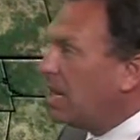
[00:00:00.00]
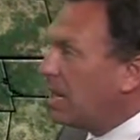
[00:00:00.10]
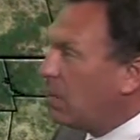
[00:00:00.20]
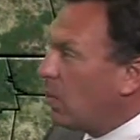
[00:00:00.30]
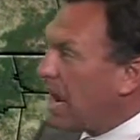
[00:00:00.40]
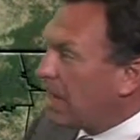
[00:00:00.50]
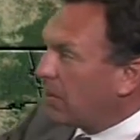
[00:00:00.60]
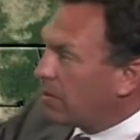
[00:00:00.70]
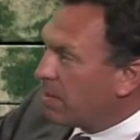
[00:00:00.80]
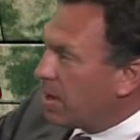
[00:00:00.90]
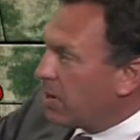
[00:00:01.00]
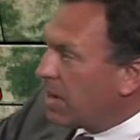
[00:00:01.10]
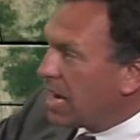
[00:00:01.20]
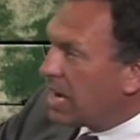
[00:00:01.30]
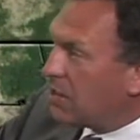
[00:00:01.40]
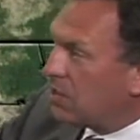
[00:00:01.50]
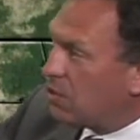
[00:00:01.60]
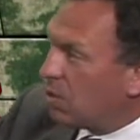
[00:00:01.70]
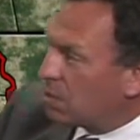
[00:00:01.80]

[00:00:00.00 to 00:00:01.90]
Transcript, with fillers: In Wagoner tomorrow, 82.